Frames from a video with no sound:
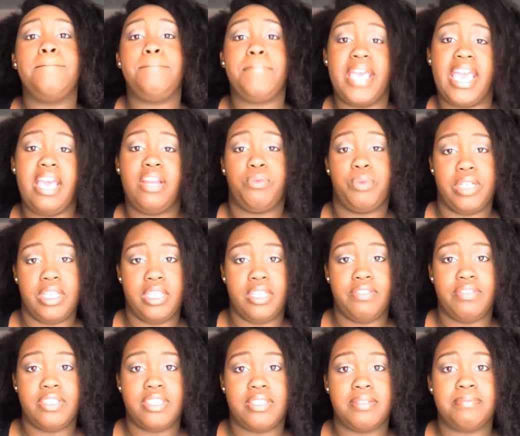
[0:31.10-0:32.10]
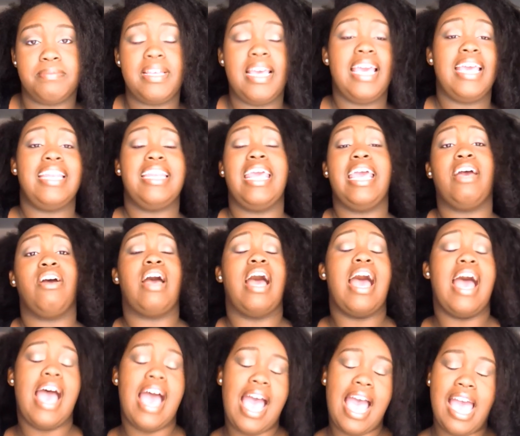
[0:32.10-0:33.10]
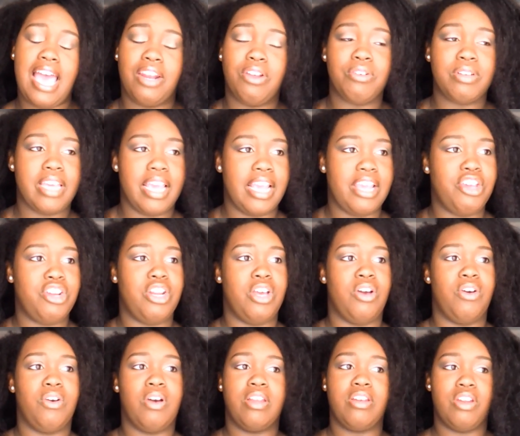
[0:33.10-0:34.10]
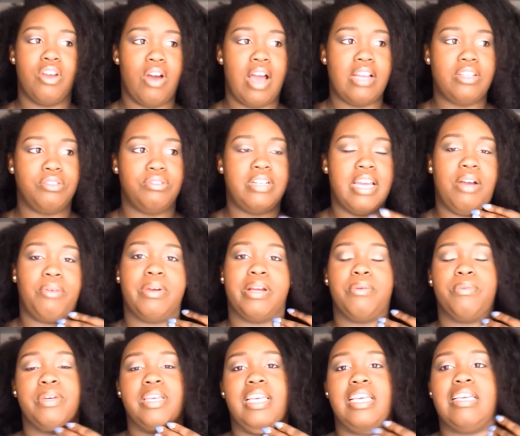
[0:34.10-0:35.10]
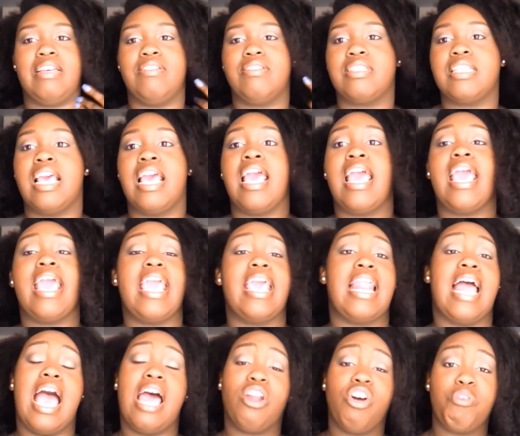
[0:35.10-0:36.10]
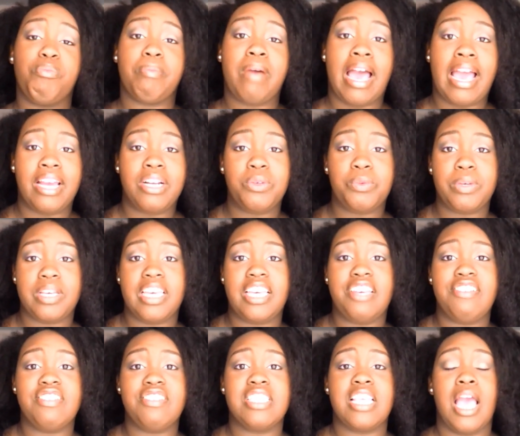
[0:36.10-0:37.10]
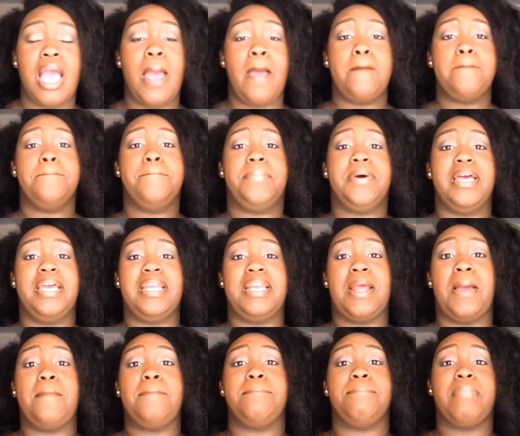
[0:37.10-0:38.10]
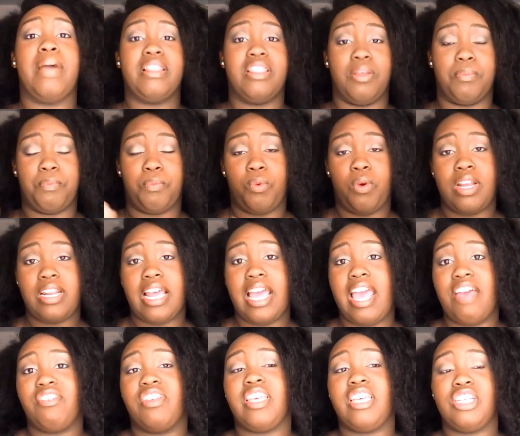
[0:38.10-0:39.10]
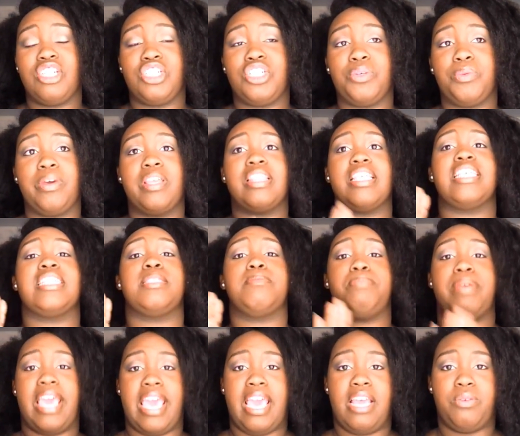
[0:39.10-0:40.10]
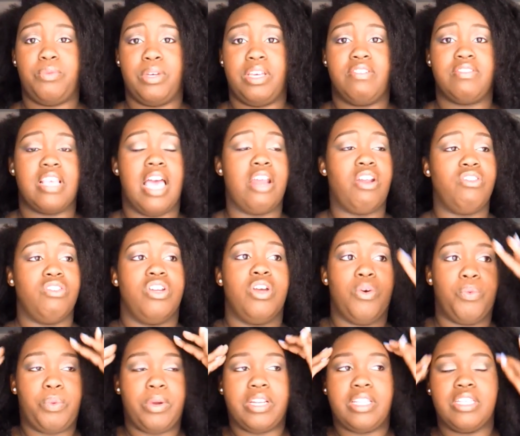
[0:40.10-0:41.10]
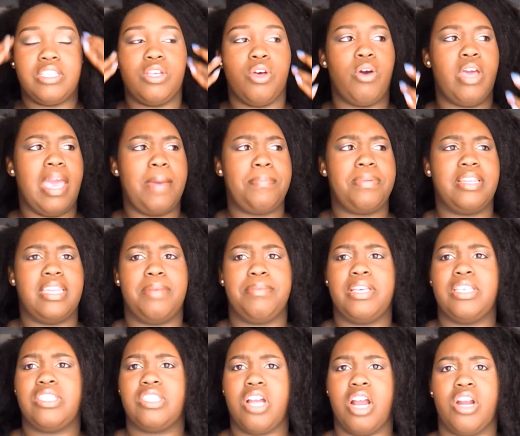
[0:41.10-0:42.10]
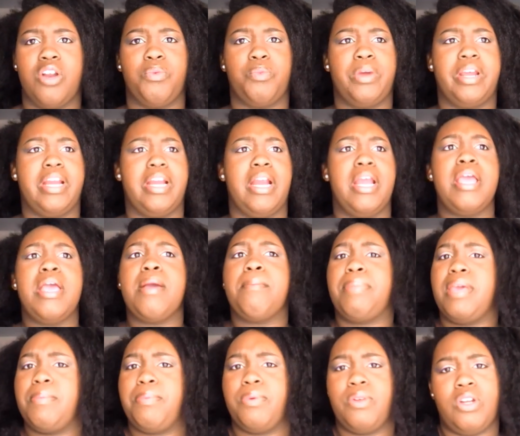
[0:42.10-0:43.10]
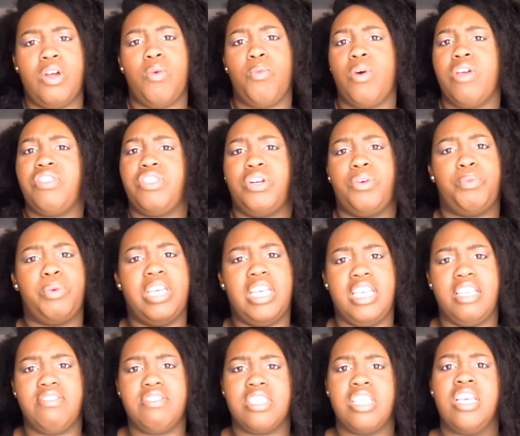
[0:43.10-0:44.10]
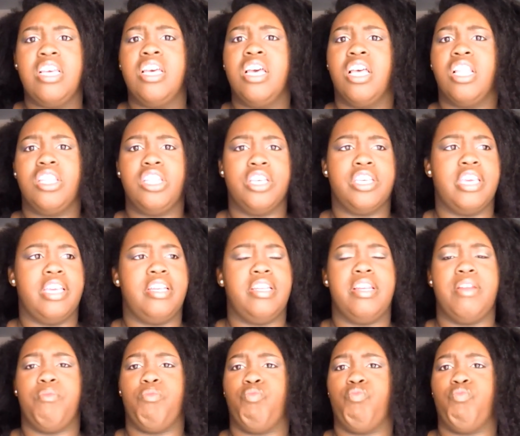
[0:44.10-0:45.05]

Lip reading: Bad weaves. Now, I don't care, no, I do not wear weaves, and I don't mind weaves, but the one I have an issue with is bad weaves. I don't know where this whole epidemic started, where people don't want their weaves looking